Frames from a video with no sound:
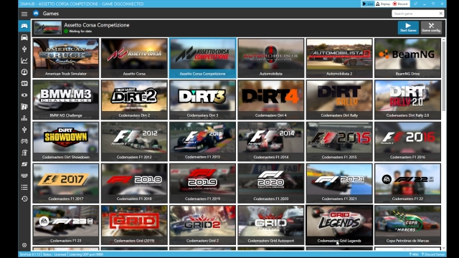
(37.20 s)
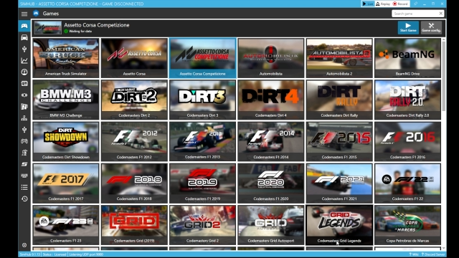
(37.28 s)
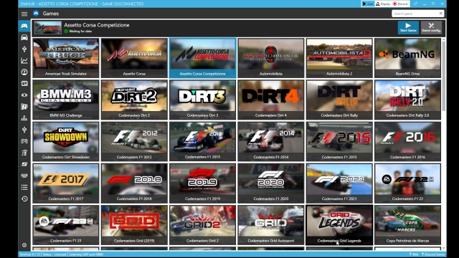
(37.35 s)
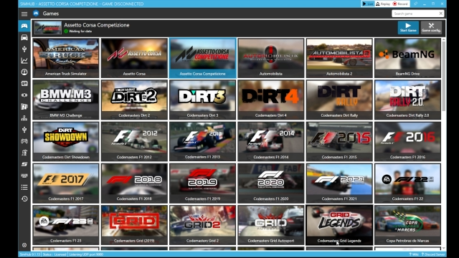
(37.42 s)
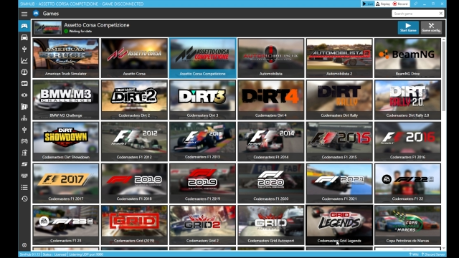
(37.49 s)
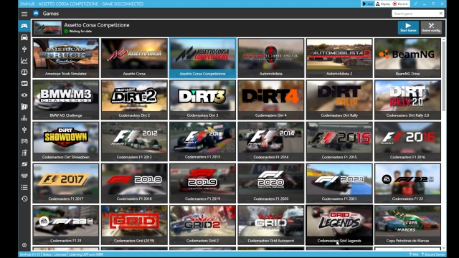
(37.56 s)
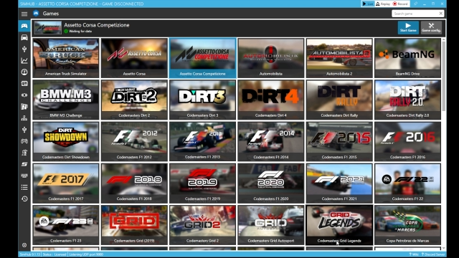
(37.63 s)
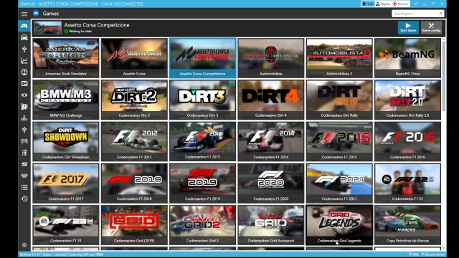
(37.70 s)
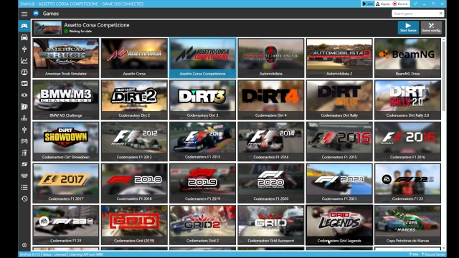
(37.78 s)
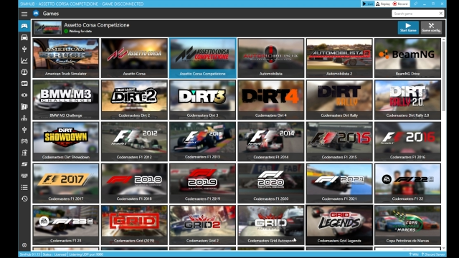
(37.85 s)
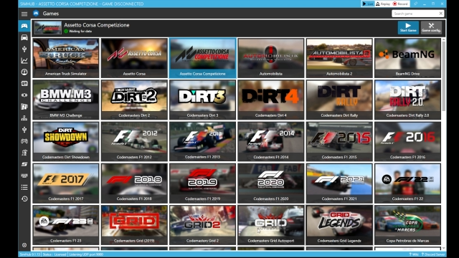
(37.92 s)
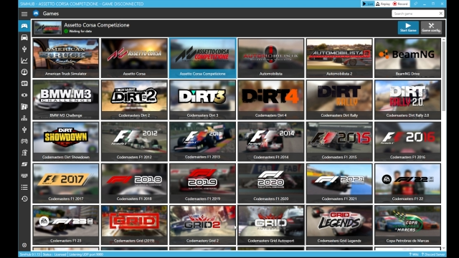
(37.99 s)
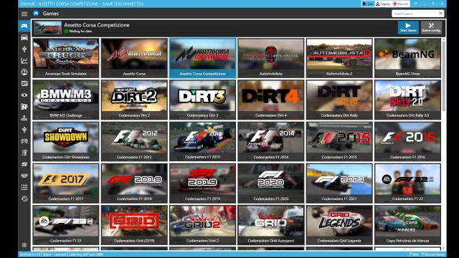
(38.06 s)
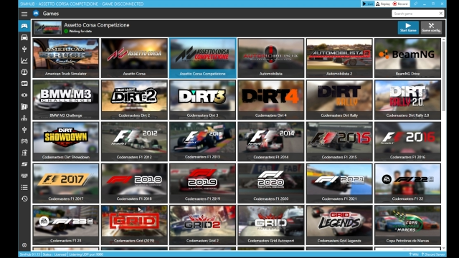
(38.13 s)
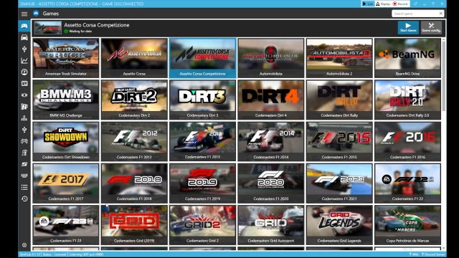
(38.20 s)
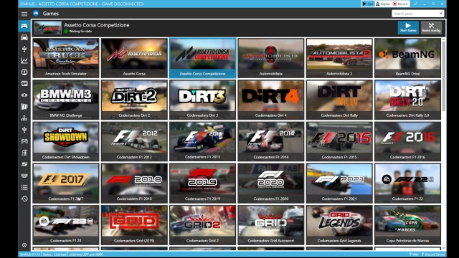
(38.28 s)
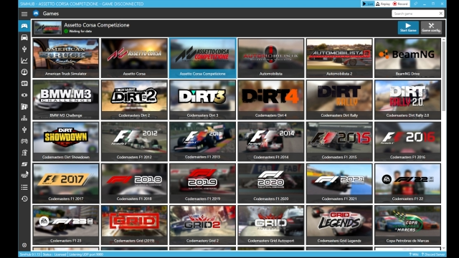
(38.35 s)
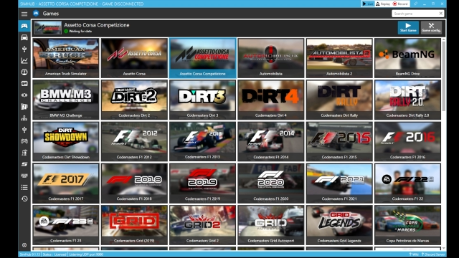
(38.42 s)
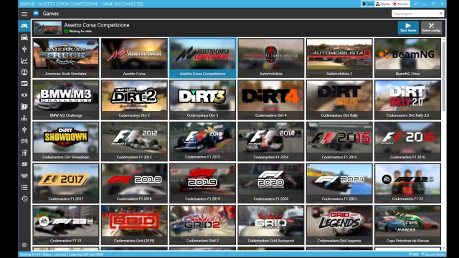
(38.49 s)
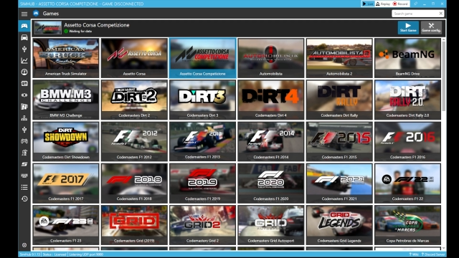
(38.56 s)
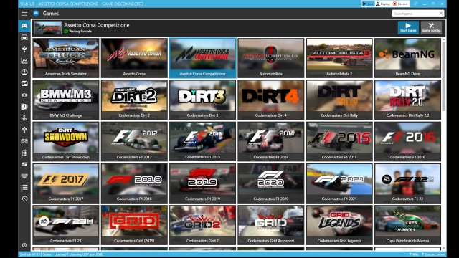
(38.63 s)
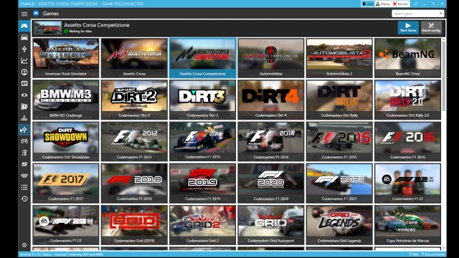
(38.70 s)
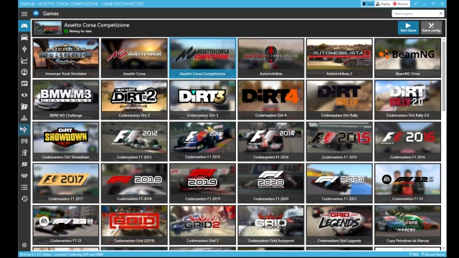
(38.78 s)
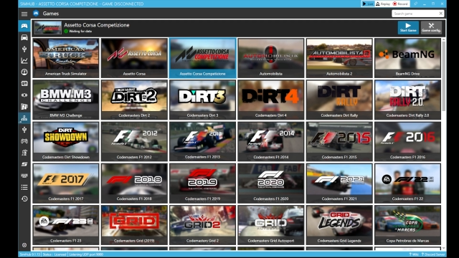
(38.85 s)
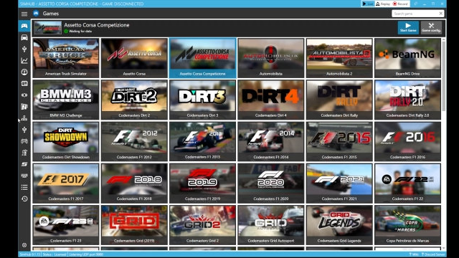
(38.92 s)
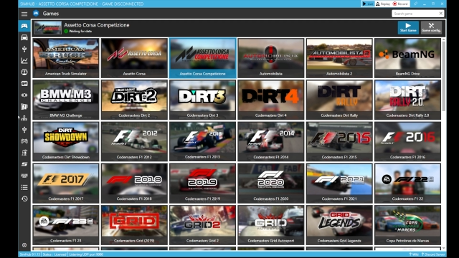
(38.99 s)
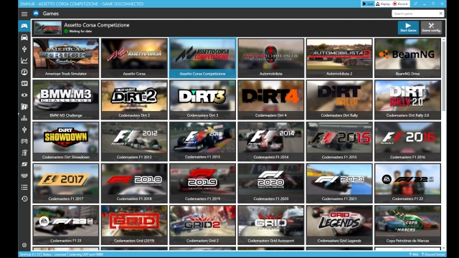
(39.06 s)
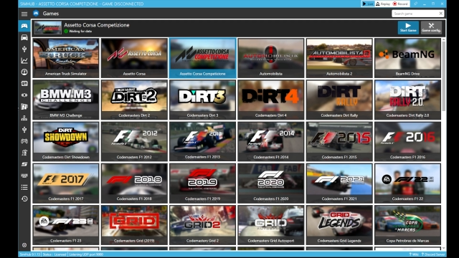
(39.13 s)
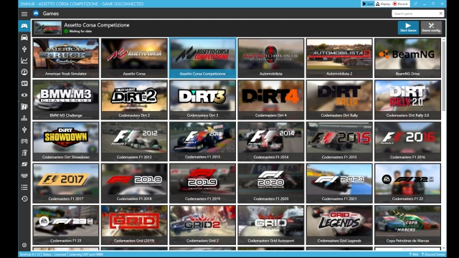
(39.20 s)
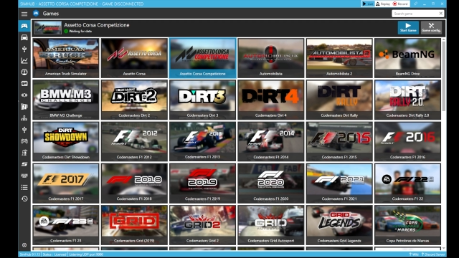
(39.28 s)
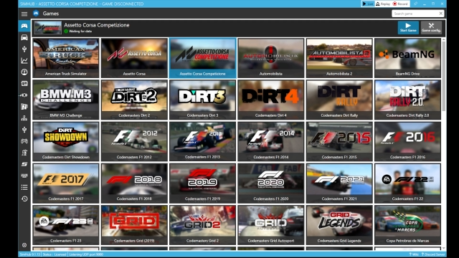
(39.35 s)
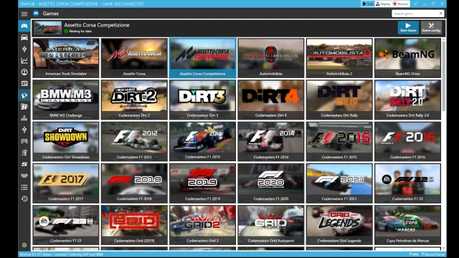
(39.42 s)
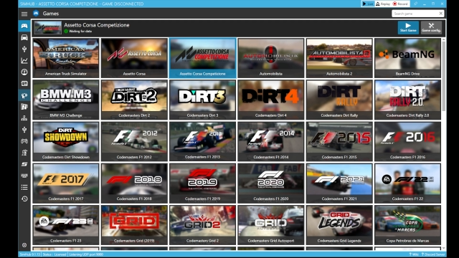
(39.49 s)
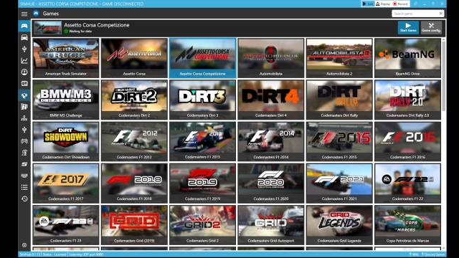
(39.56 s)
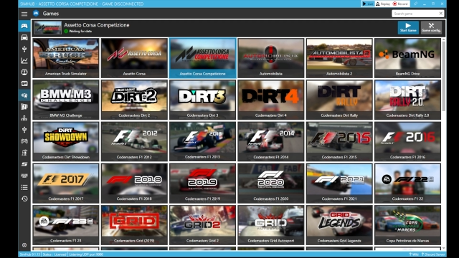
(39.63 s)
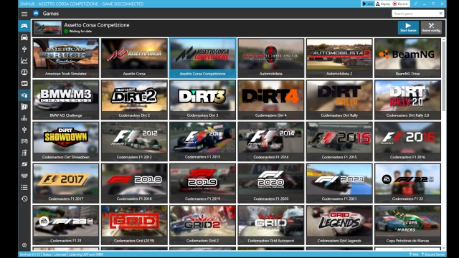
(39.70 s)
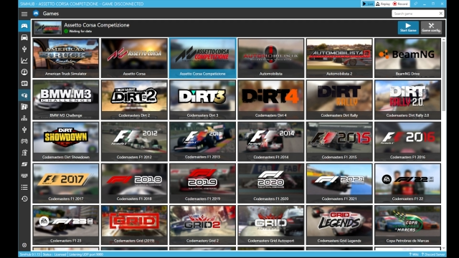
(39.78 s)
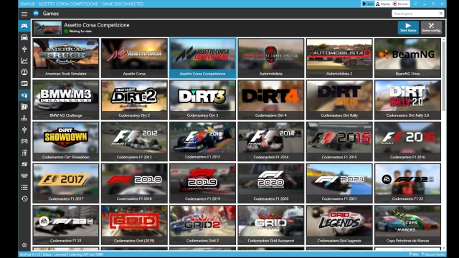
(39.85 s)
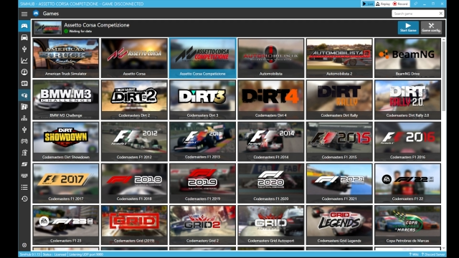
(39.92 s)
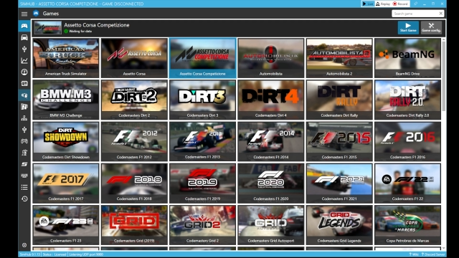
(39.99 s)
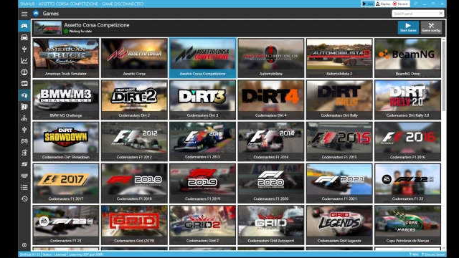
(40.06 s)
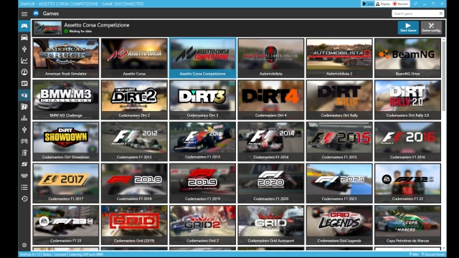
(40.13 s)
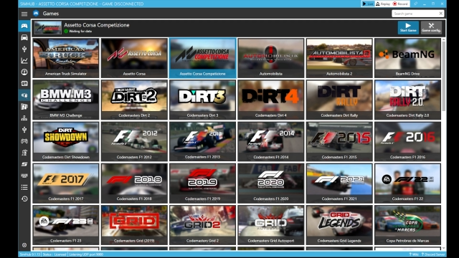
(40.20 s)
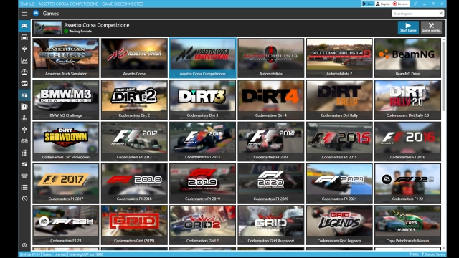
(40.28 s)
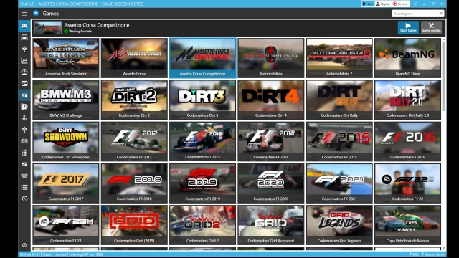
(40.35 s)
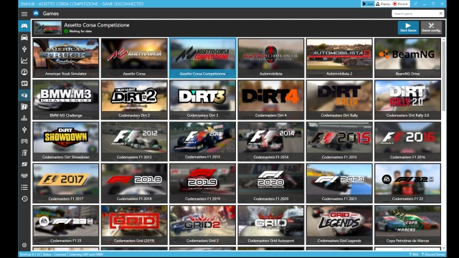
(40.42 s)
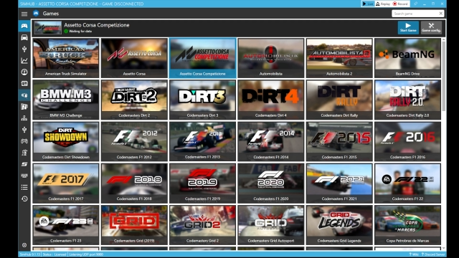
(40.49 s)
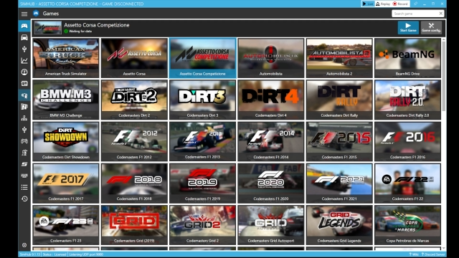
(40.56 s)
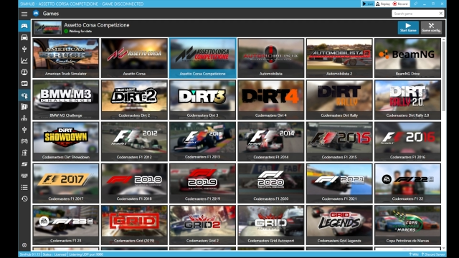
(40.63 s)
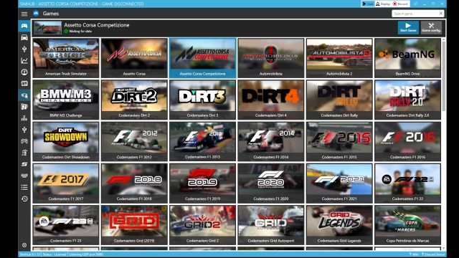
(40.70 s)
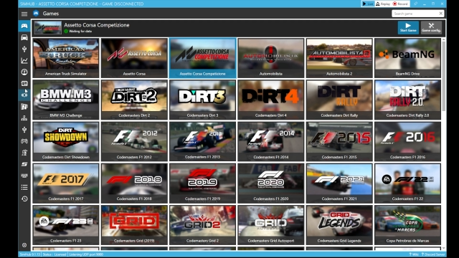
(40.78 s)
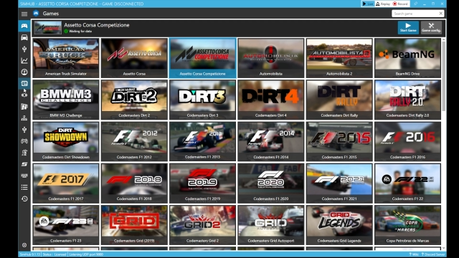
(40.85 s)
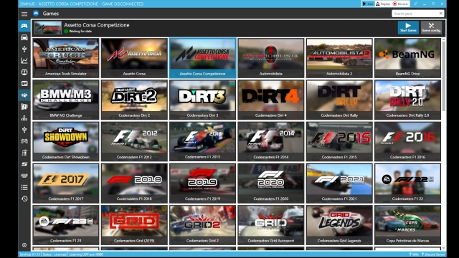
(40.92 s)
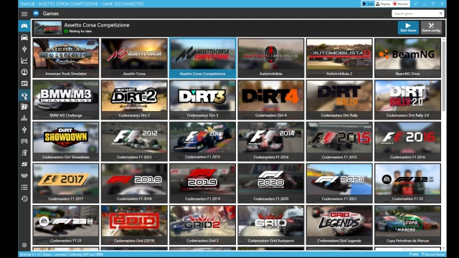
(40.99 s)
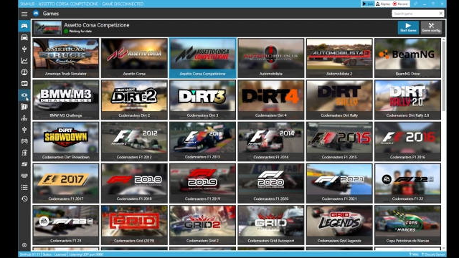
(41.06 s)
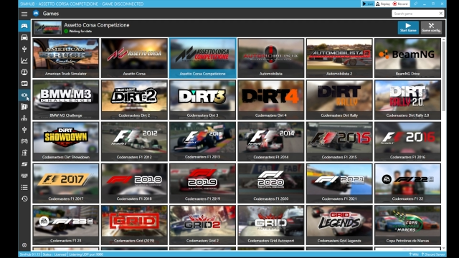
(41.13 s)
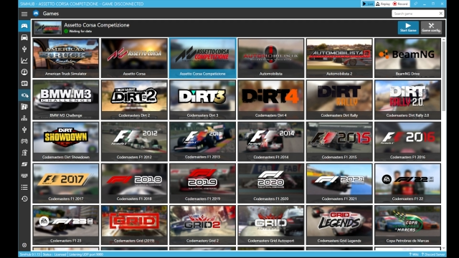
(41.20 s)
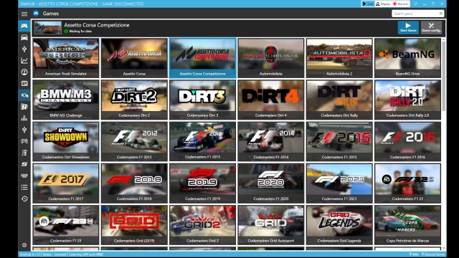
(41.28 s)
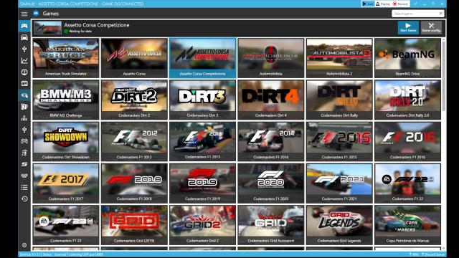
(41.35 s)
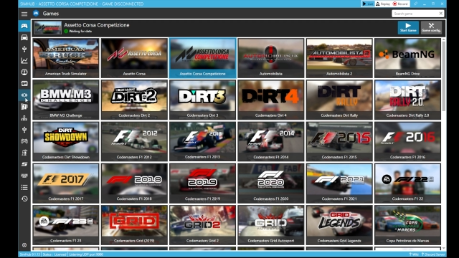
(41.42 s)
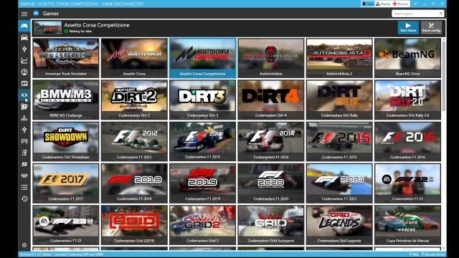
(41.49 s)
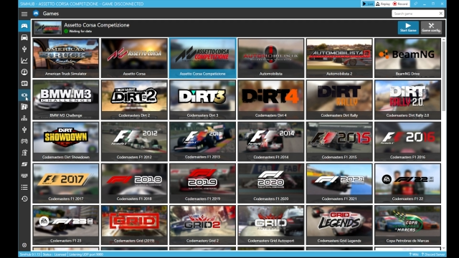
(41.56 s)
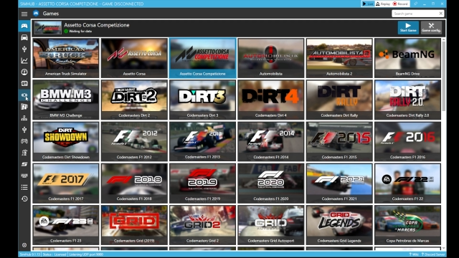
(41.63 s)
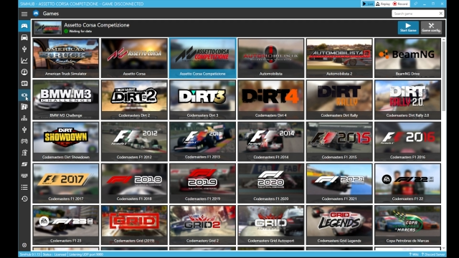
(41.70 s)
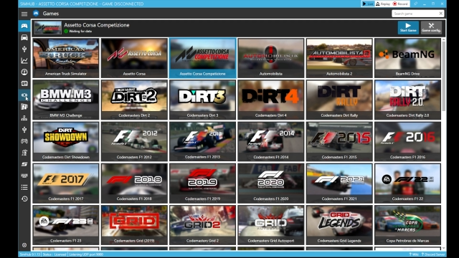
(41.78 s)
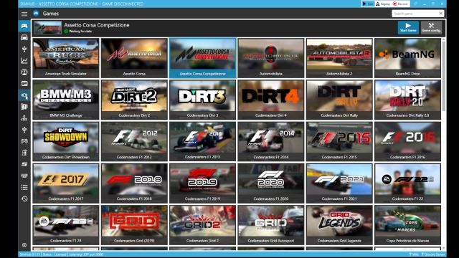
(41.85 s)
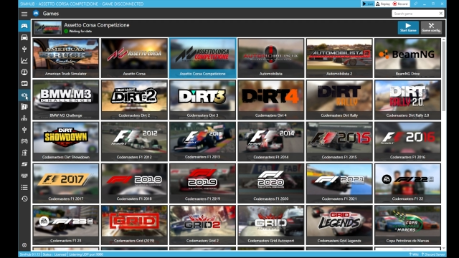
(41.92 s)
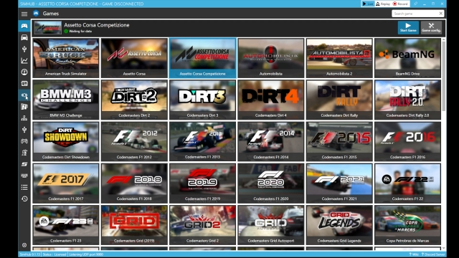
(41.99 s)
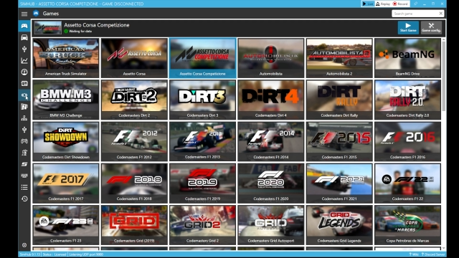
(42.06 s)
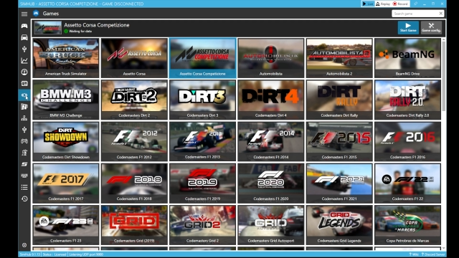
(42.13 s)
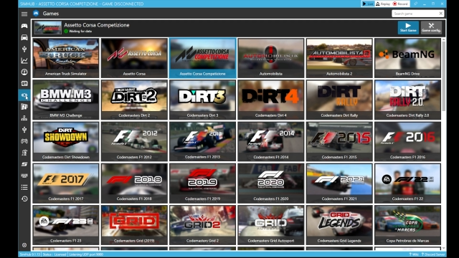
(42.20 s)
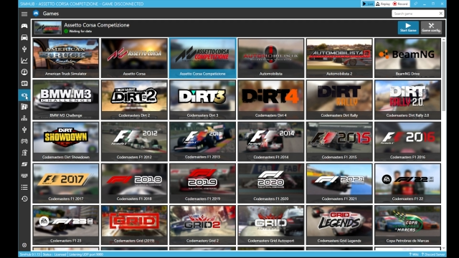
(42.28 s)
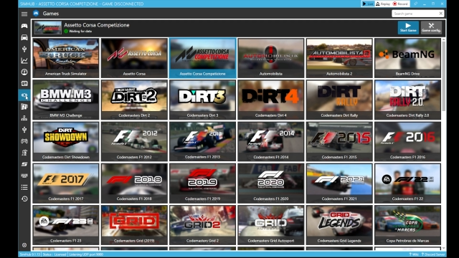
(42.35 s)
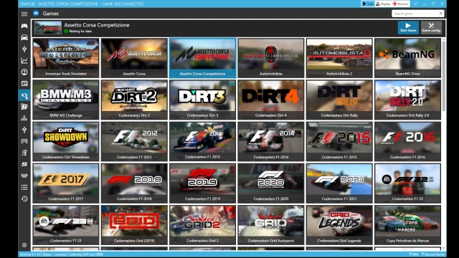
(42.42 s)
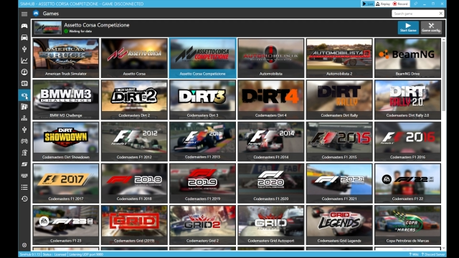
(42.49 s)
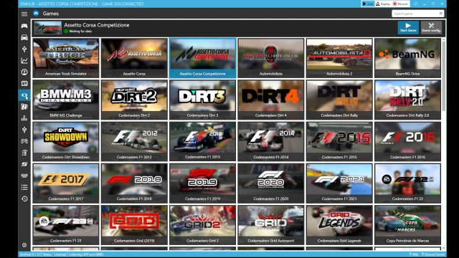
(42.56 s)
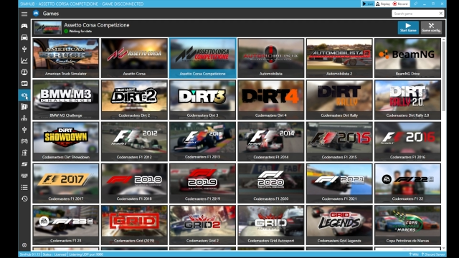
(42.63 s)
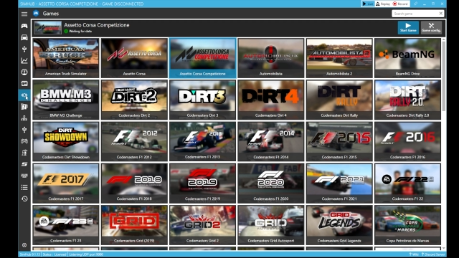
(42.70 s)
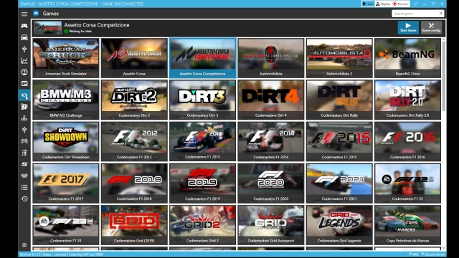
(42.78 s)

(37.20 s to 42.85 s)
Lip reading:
[unreadable: no face in view]